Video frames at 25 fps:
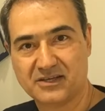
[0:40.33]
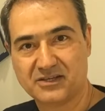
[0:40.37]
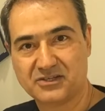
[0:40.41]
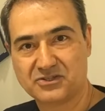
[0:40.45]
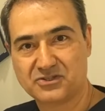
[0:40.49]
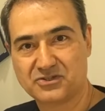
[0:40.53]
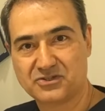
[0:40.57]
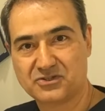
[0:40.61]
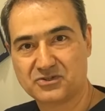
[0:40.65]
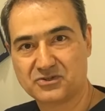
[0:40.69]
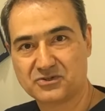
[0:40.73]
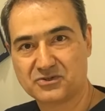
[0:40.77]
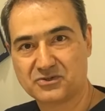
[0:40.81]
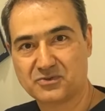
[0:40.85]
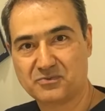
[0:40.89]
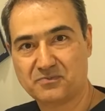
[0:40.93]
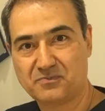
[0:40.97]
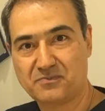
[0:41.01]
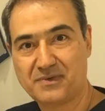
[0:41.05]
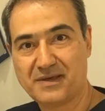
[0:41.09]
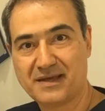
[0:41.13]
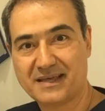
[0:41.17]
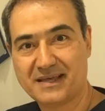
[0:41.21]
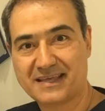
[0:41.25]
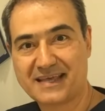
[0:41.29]
to
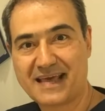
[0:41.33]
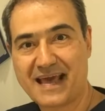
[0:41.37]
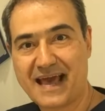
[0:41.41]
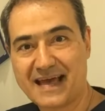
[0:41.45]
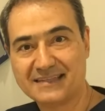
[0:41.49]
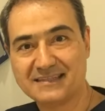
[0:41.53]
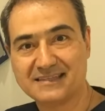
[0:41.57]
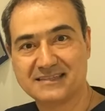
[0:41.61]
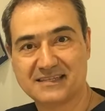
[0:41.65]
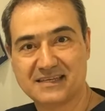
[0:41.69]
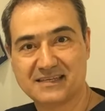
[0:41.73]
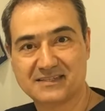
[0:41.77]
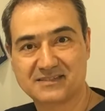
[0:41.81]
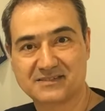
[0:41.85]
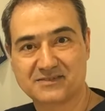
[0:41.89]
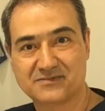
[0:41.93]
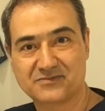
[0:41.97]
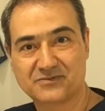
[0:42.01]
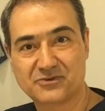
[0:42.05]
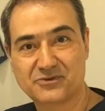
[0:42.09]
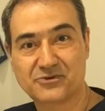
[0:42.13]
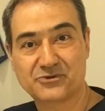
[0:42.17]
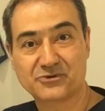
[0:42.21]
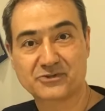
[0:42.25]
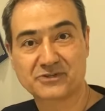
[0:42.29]
be a candidate
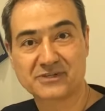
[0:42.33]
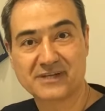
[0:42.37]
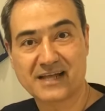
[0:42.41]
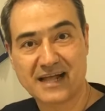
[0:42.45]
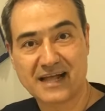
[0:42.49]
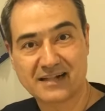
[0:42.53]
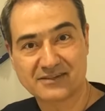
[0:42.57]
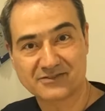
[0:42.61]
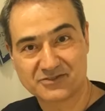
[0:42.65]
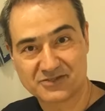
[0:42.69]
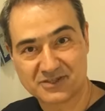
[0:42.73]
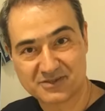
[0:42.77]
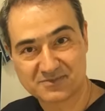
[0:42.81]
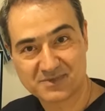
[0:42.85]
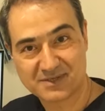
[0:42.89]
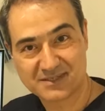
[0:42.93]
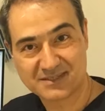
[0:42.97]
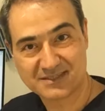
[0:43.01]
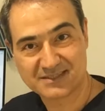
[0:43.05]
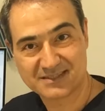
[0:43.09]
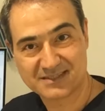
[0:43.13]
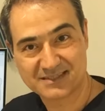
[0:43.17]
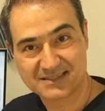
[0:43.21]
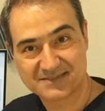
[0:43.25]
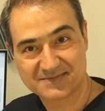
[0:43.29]
for root canal
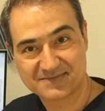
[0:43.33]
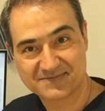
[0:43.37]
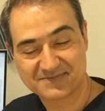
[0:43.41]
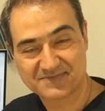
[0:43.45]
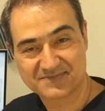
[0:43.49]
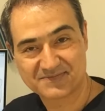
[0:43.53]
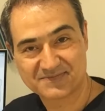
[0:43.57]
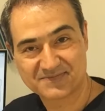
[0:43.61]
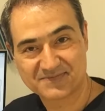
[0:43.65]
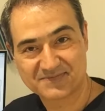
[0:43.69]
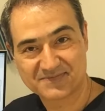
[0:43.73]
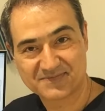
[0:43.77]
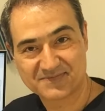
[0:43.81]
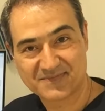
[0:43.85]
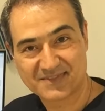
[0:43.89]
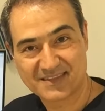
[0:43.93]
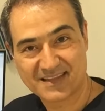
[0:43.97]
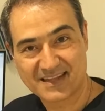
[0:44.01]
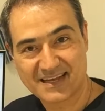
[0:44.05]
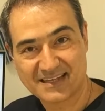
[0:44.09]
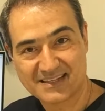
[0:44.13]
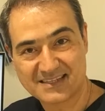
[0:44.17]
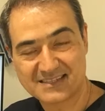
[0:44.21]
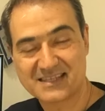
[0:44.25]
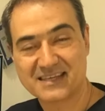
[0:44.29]
treatment?
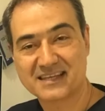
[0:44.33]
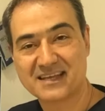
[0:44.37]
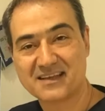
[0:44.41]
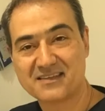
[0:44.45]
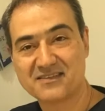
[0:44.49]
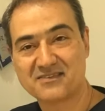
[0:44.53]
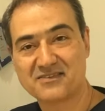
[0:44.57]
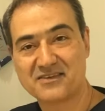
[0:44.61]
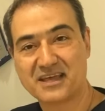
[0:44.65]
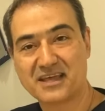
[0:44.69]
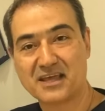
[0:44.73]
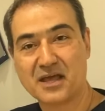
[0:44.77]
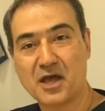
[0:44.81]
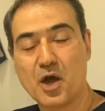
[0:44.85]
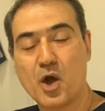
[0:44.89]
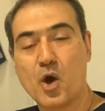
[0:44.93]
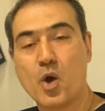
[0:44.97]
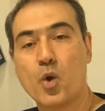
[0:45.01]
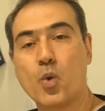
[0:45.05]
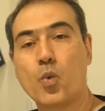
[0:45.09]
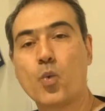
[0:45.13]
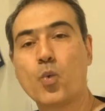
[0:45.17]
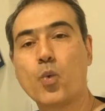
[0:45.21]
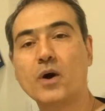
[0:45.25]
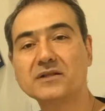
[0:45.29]
And the second thing,
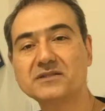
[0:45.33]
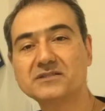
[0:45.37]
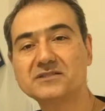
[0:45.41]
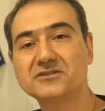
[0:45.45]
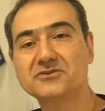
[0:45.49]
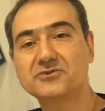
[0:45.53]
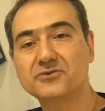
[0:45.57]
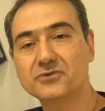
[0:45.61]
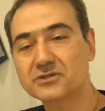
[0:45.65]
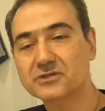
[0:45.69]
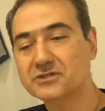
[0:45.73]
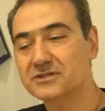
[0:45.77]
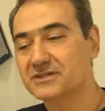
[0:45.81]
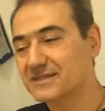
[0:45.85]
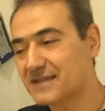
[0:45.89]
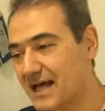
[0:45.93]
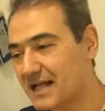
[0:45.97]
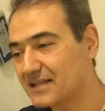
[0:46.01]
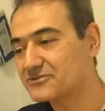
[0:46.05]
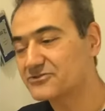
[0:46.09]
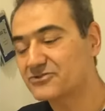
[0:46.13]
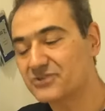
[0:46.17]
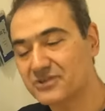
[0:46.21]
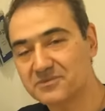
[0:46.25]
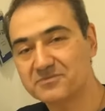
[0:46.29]
what the root canal
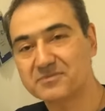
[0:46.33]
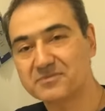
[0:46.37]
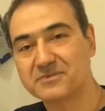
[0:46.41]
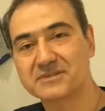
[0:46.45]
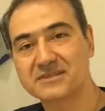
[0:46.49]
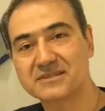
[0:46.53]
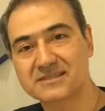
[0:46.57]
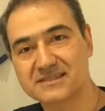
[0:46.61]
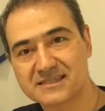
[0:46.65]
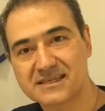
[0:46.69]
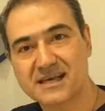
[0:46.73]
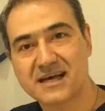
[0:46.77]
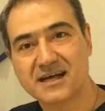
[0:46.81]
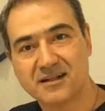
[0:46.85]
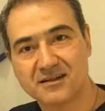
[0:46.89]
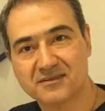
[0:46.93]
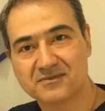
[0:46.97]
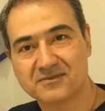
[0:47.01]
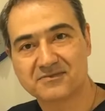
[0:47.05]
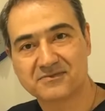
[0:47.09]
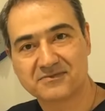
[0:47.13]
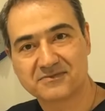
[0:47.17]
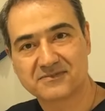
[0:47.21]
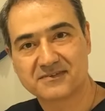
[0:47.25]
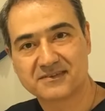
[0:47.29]
treatment
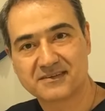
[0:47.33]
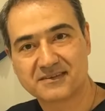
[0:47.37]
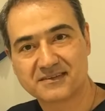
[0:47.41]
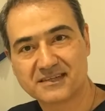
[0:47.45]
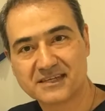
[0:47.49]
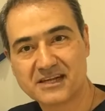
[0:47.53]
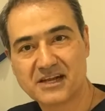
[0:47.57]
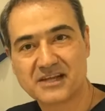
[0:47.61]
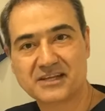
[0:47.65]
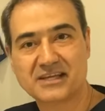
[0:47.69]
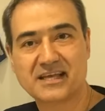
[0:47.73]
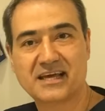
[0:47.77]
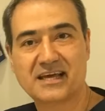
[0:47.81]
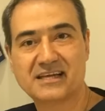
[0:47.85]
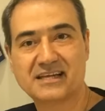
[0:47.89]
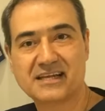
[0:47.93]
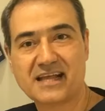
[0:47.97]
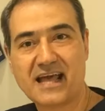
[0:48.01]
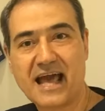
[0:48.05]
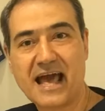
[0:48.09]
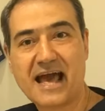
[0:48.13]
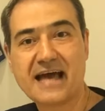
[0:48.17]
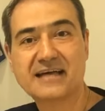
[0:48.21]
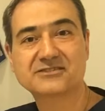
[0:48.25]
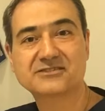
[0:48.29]
itself? Then I can
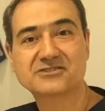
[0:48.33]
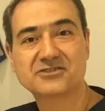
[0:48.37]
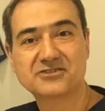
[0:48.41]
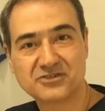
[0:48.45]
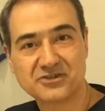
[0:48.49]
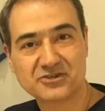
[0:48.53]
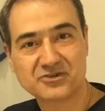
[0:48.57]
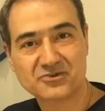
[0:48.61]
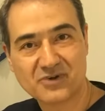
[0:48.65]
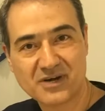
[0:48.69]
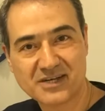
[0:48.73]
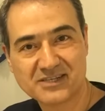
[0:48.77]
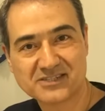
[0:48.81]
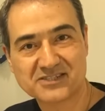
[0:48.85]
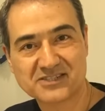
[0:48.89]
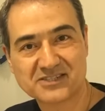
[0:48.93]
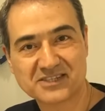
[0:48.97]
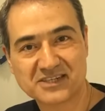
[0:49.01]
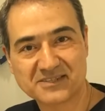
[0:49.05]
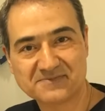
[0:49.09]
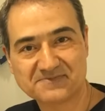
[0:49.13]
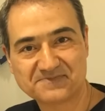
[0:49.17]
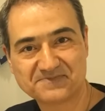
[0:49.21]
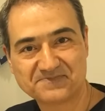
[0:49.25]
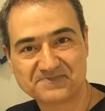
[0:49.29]
answer your question.
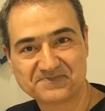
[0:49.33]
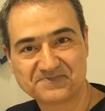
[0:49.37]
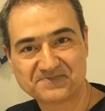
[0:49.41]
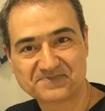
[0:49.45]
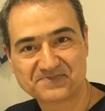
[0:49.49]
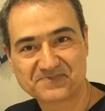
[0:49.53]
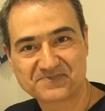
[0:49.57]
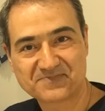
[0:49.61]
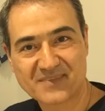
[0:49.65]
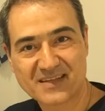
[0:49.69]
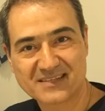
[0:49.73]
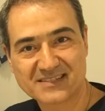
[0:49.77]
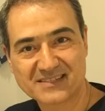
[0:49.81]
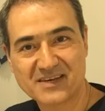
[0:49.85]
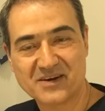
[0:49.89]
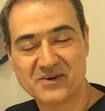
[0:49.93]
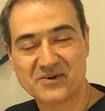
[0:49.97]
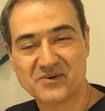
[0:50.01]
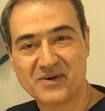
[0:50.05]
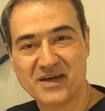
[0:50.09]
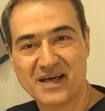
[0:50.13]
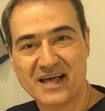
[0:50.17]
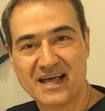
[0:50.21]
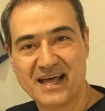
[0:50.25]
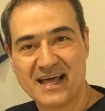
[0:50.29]

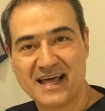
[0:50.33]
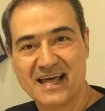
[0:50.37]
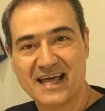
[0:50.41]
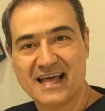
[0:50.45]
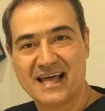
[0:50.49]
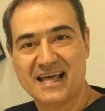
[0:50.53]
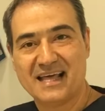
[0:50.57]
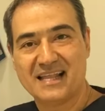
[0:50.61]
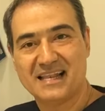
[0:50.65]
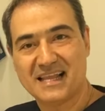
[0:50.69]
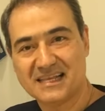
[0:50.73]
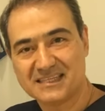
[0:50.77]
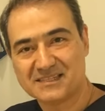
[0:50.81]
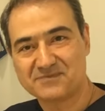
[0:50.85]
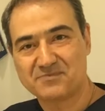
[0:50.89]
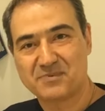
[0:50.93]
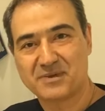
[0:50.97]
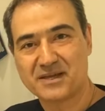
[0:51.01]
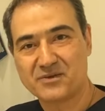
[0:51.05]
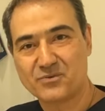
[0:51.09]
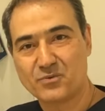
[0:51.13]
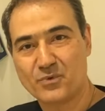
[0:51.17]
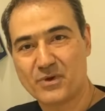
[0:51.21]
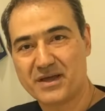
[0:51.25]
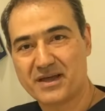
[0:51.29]
So, let's
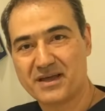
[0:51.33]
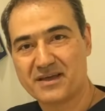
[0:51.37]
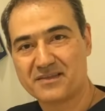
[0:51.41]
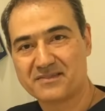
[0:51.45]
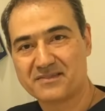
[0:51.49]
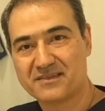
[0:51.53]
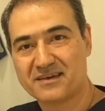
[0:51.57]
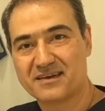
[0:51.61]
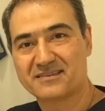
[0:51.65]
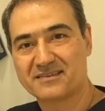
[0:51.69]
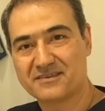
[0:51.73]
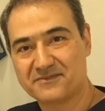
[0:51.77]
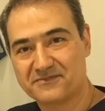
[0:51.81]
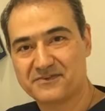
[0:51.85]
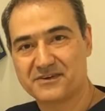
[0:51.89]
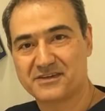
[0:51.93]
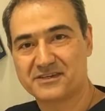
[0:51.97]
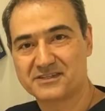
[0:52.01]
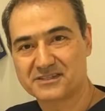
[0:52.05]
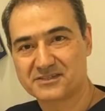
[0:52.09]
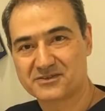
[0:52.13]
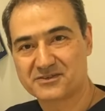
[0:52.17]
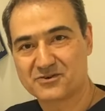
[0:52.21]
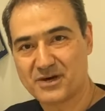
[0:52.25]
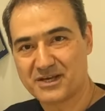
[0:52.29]
begin with the
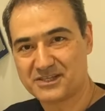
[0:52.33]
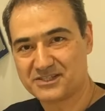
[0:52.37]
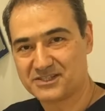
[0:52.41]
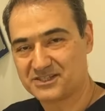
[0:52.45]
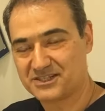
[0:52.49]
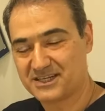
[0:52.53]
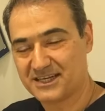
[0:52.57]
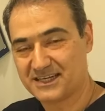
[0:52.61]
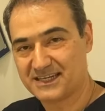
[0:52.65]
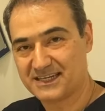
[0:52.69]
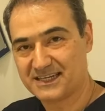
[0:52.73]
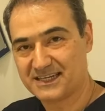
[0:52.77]
first question.